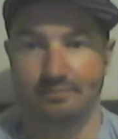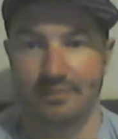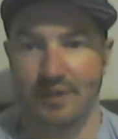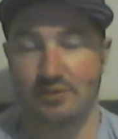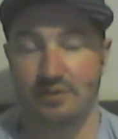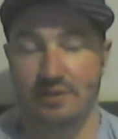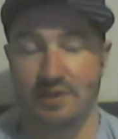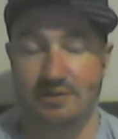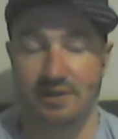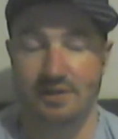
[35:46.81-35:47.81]
History
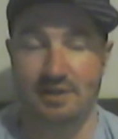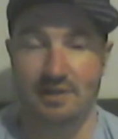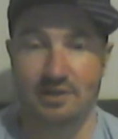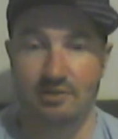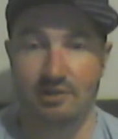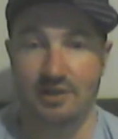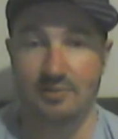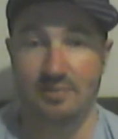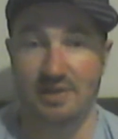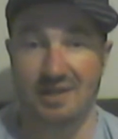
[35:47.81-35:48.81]
tells us they're generally the
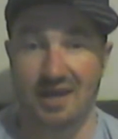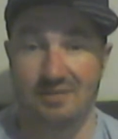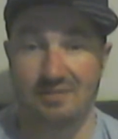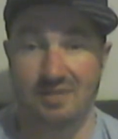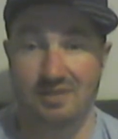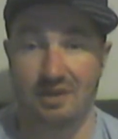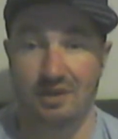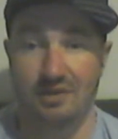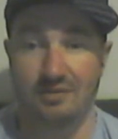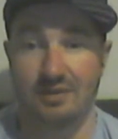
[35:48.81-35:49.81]
best games,
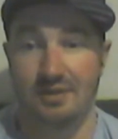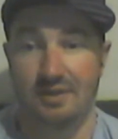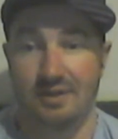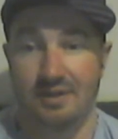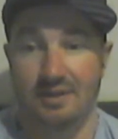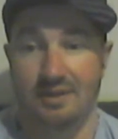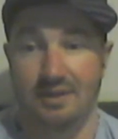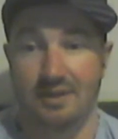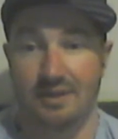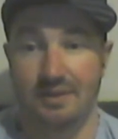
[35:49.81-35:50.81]
so
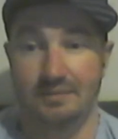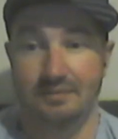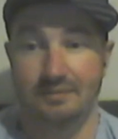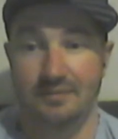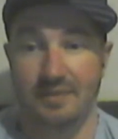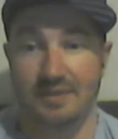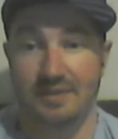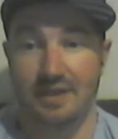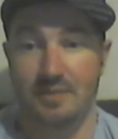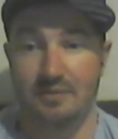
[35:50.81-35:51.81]
it's
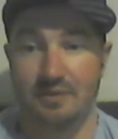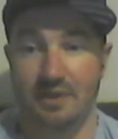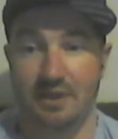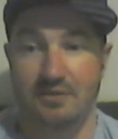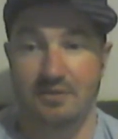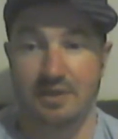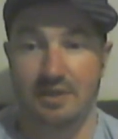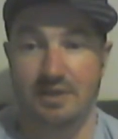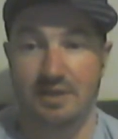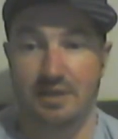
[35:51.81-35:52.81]
going to be really interesting
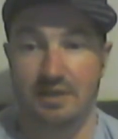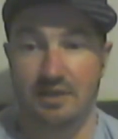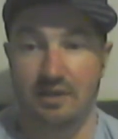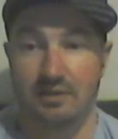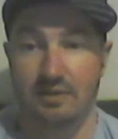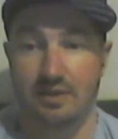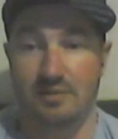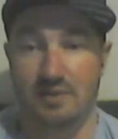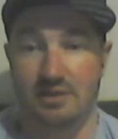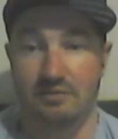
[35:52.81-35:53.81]
to see,
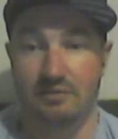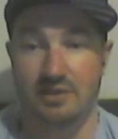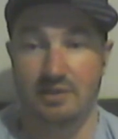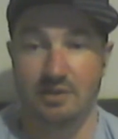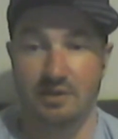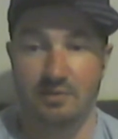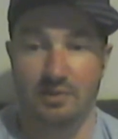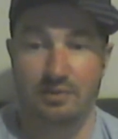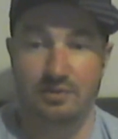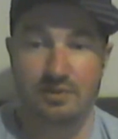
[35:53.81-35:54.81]
especially for a team like the
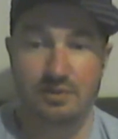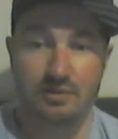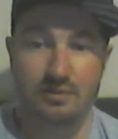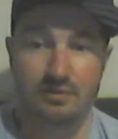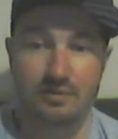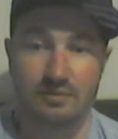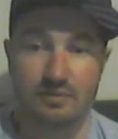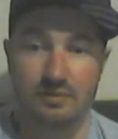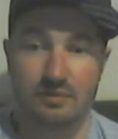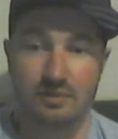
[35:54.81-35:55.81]
Blues, who
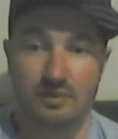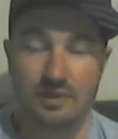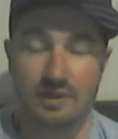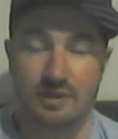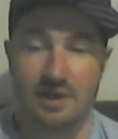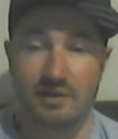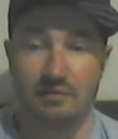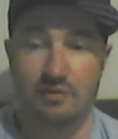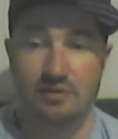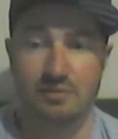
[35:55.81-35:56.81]
their
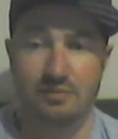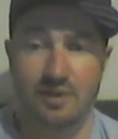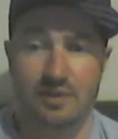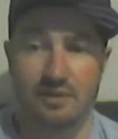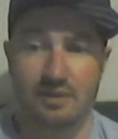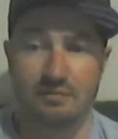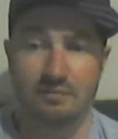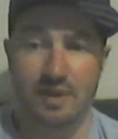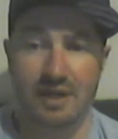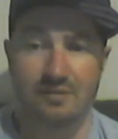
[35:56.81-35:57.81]
downfalls in the
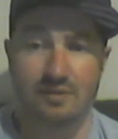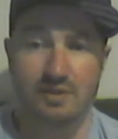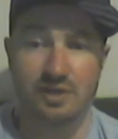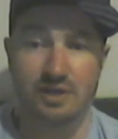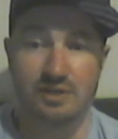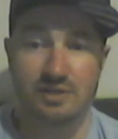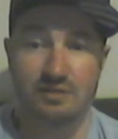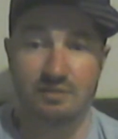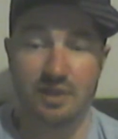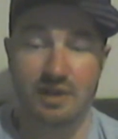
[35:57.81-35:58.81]
past few seasons
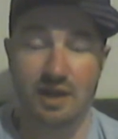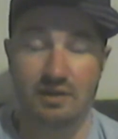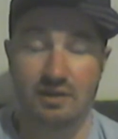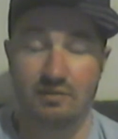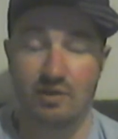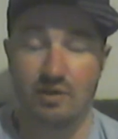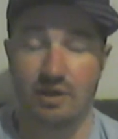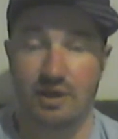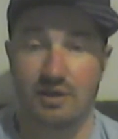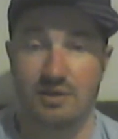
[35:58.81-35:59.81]
have been how they've gone
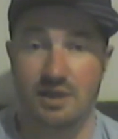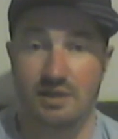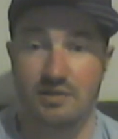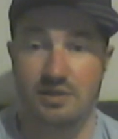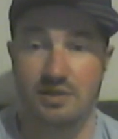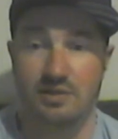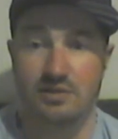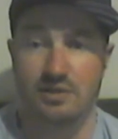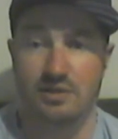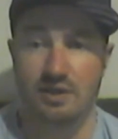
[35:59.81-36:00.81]
against other New Zealand
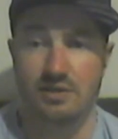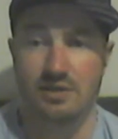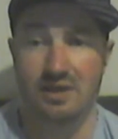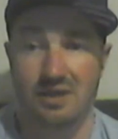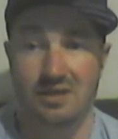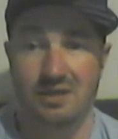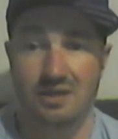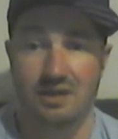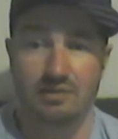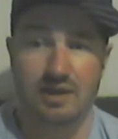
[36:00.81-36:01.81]
sides. So
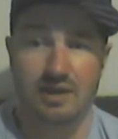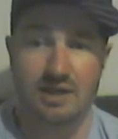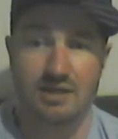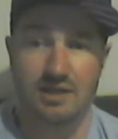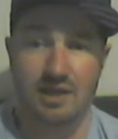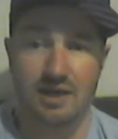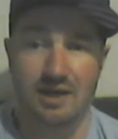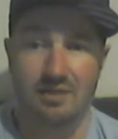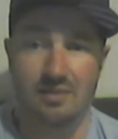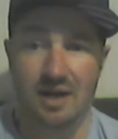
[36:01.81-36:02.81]
they really need to lay
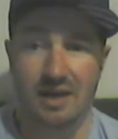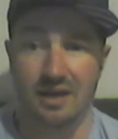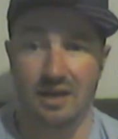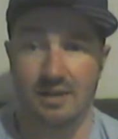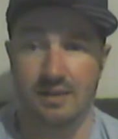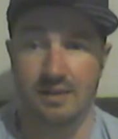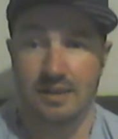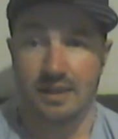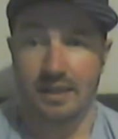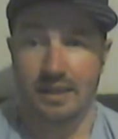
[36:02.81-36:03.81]
down a marker.
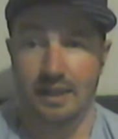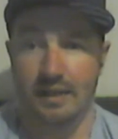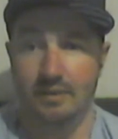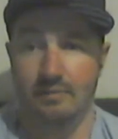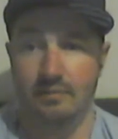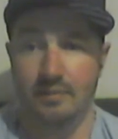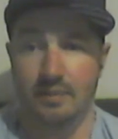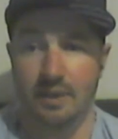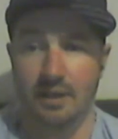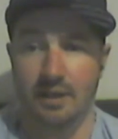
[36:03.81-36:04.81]
And
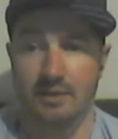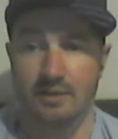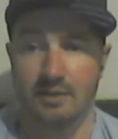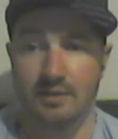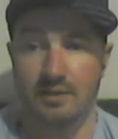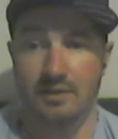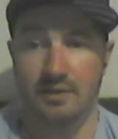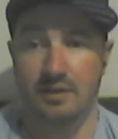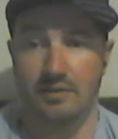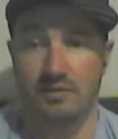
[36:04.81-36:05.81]
I think
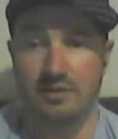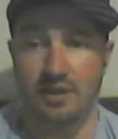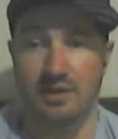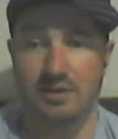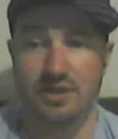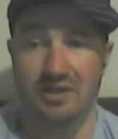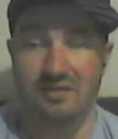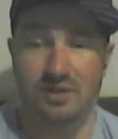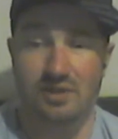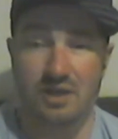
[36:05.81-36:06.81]
that the Crusaders
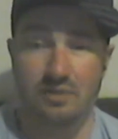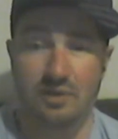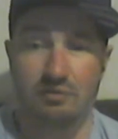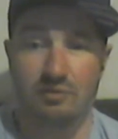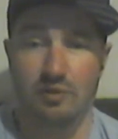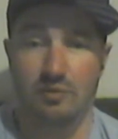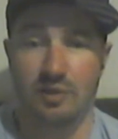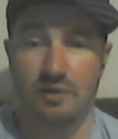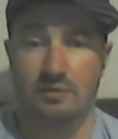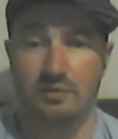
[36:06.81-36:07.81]
Chiefs one's going to be a real
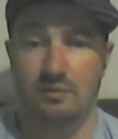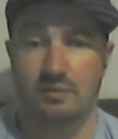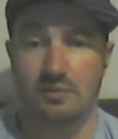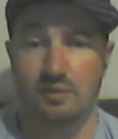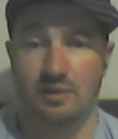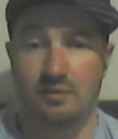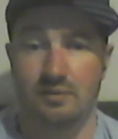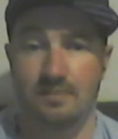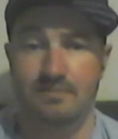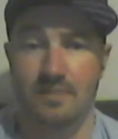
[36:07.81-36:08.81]
big sort of
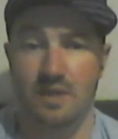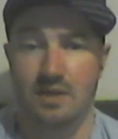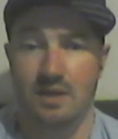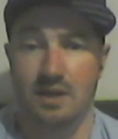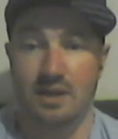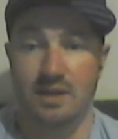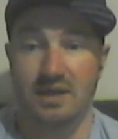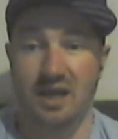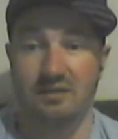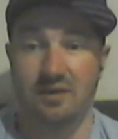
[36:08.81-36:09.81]

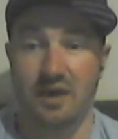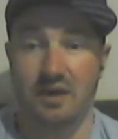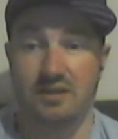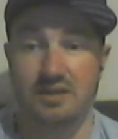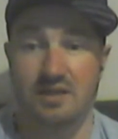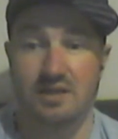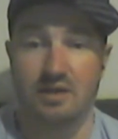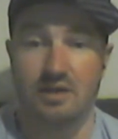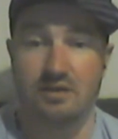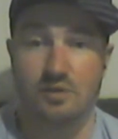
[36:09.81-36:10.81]
indicator for how the season
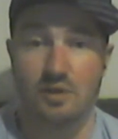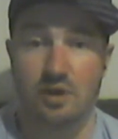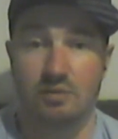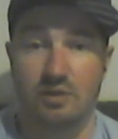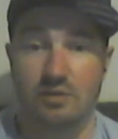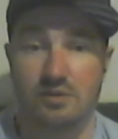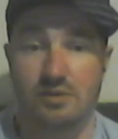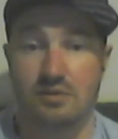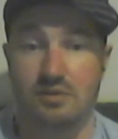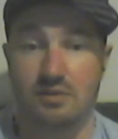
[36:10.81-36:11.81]
goes as well,
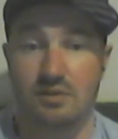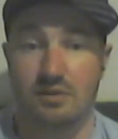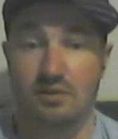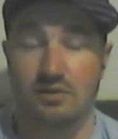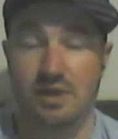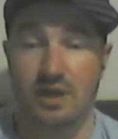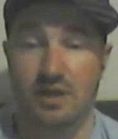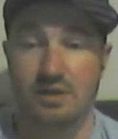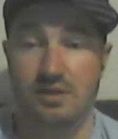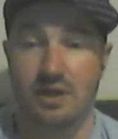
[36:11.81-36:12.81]
because the
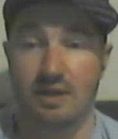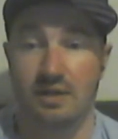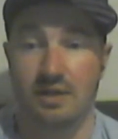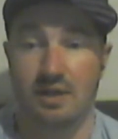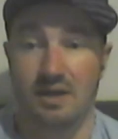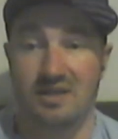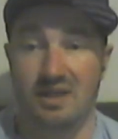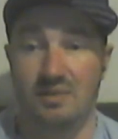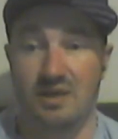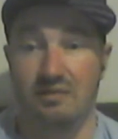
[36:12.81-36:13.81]
Crusaders are a
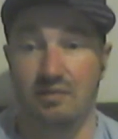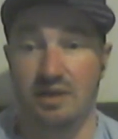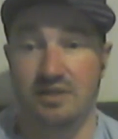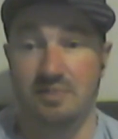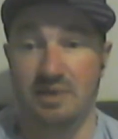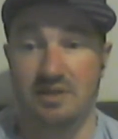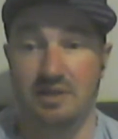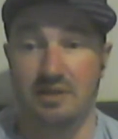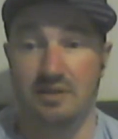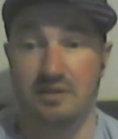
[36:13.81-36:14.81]
team that everyone expects
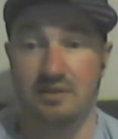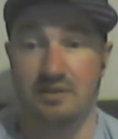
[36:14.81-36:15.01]
to